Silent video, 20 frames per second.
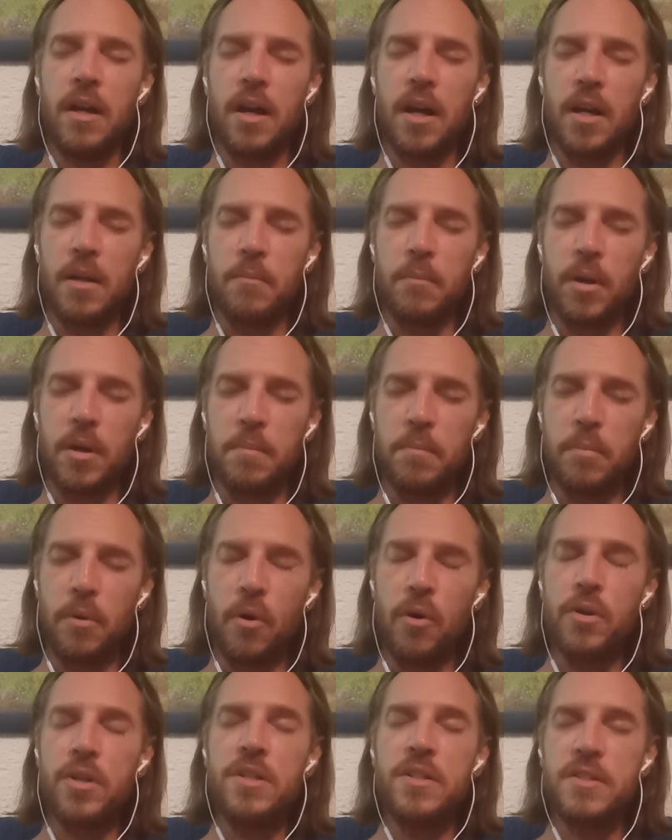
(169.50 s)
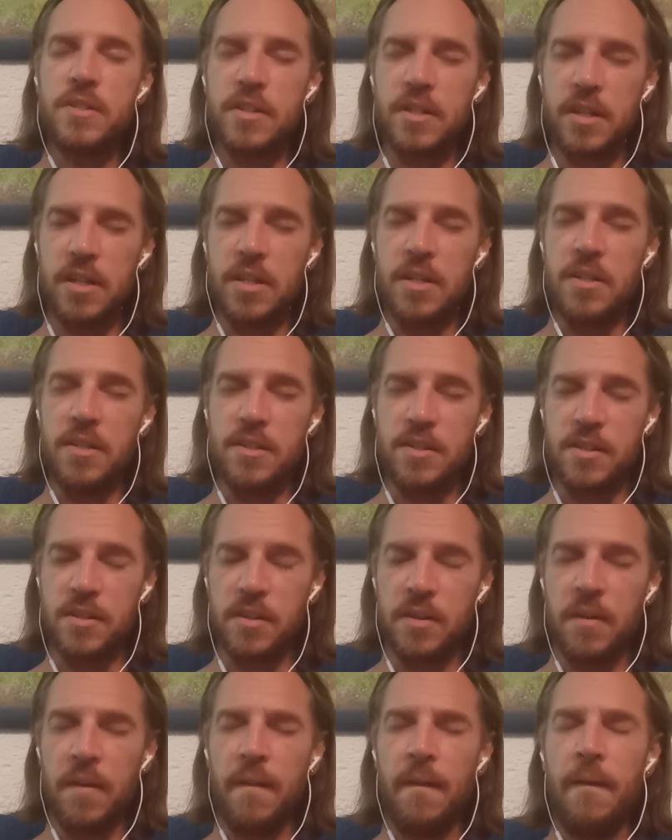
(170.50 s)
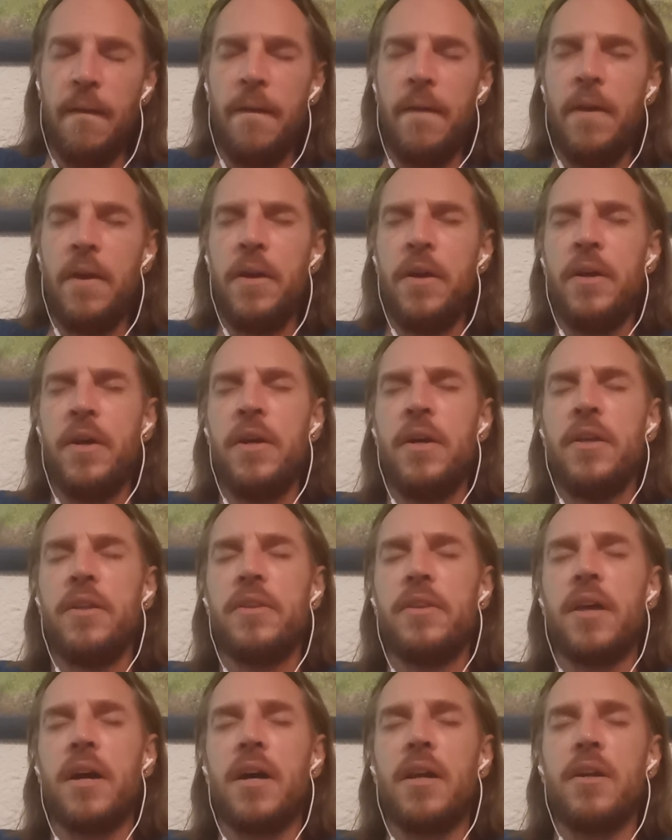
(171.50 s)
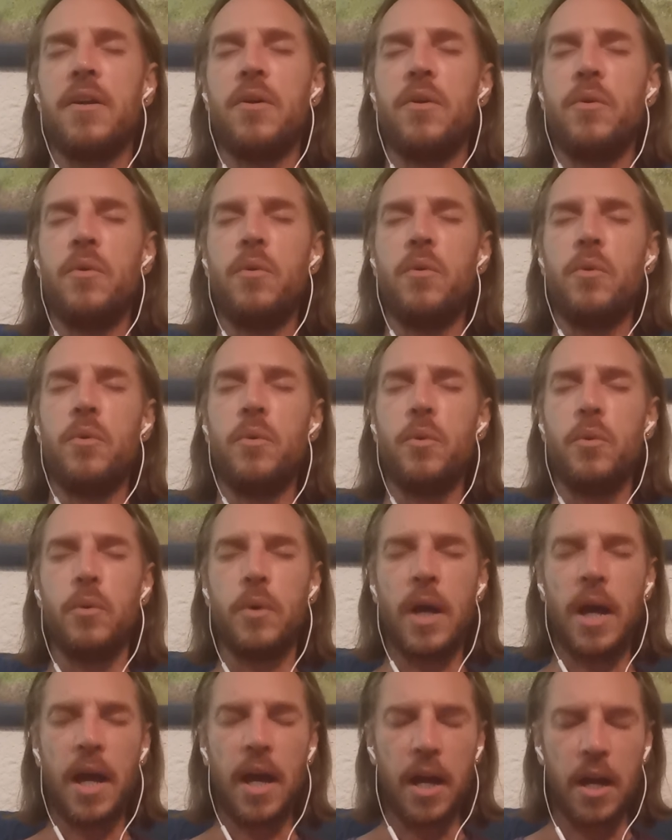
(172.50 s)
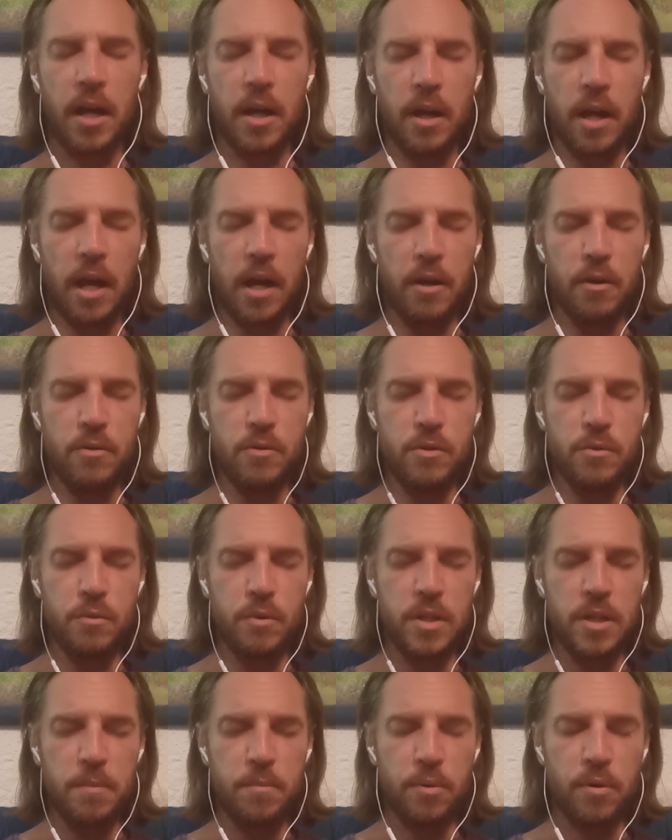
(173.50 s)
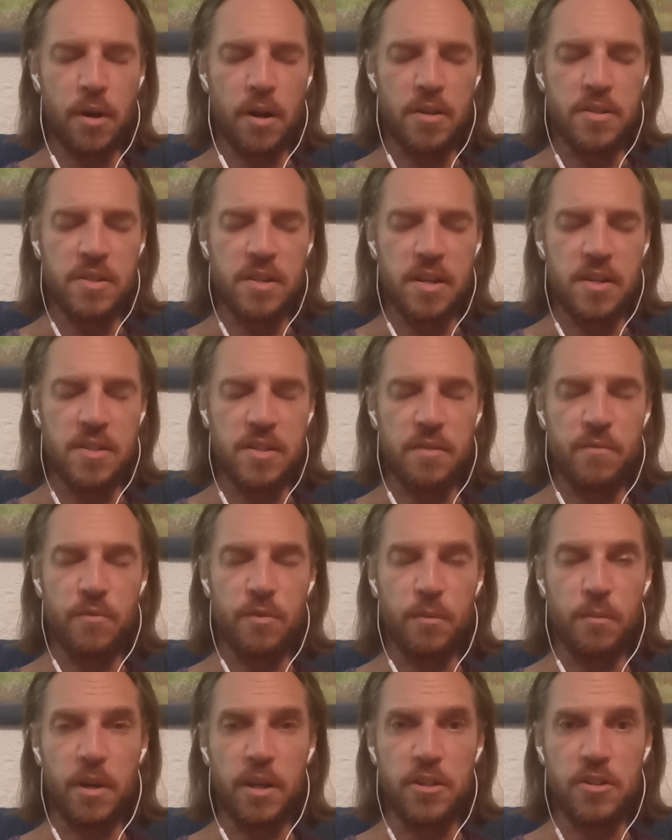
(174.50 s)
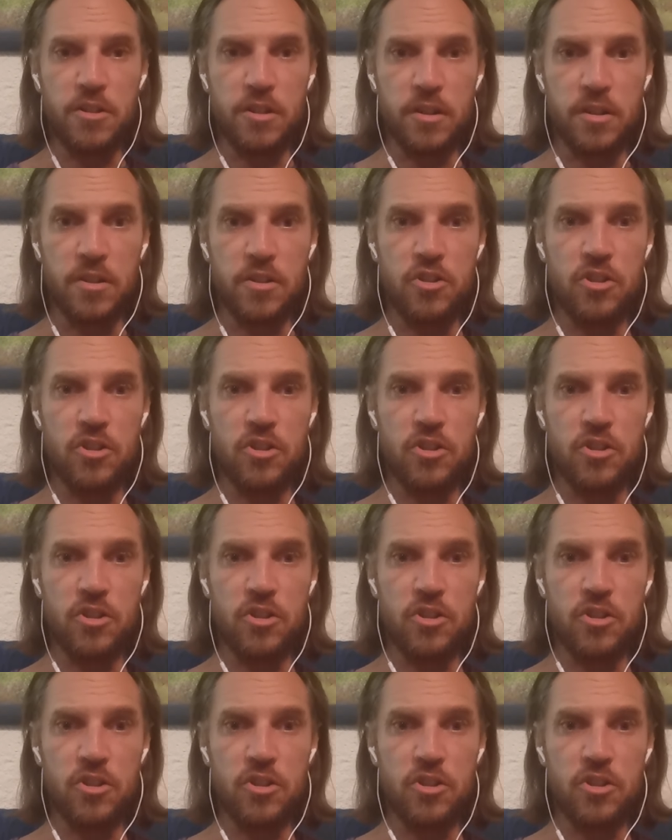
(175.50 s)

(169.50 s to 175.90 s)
my point is that how do we process information?